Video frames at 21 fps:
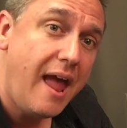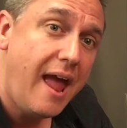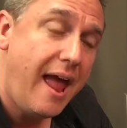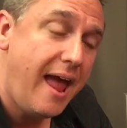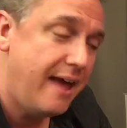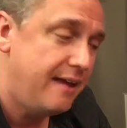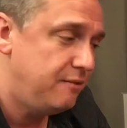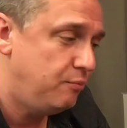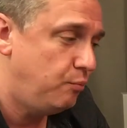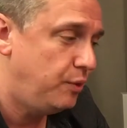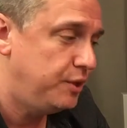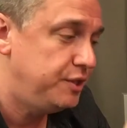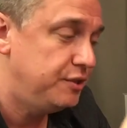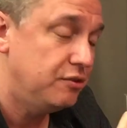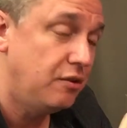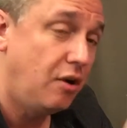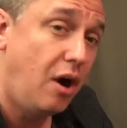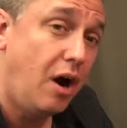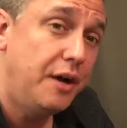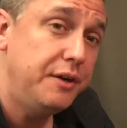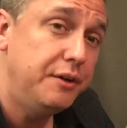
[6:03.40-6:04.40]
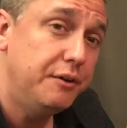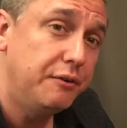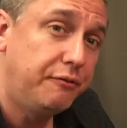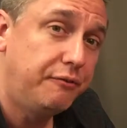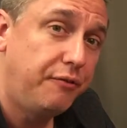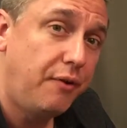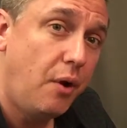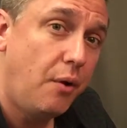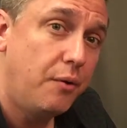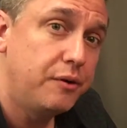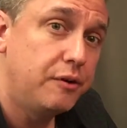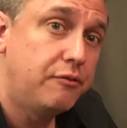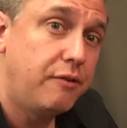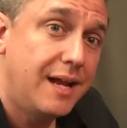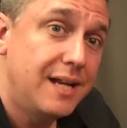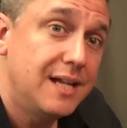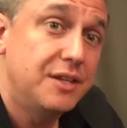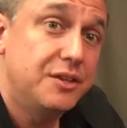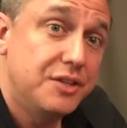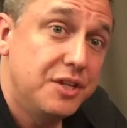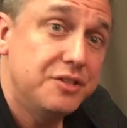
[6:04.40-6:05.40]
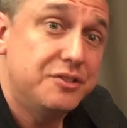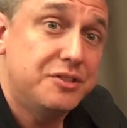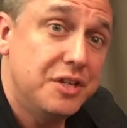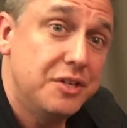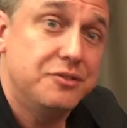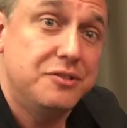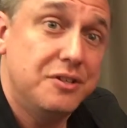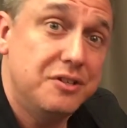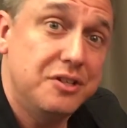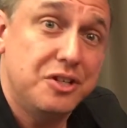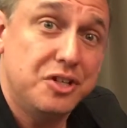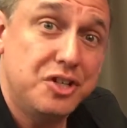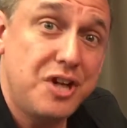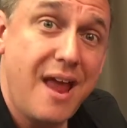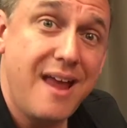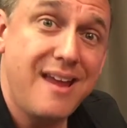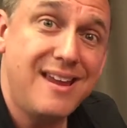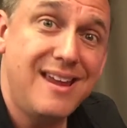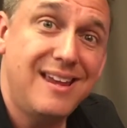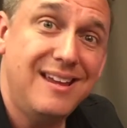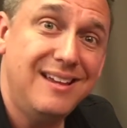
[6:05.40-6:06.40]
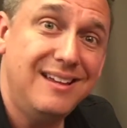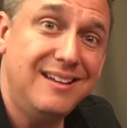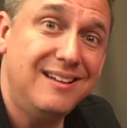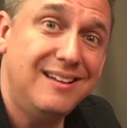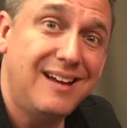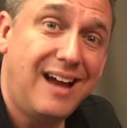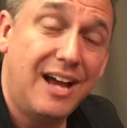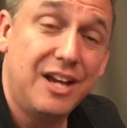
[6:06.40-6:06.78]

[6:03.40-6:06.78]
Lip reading: And when you're on your phone, granted this isn't shaking,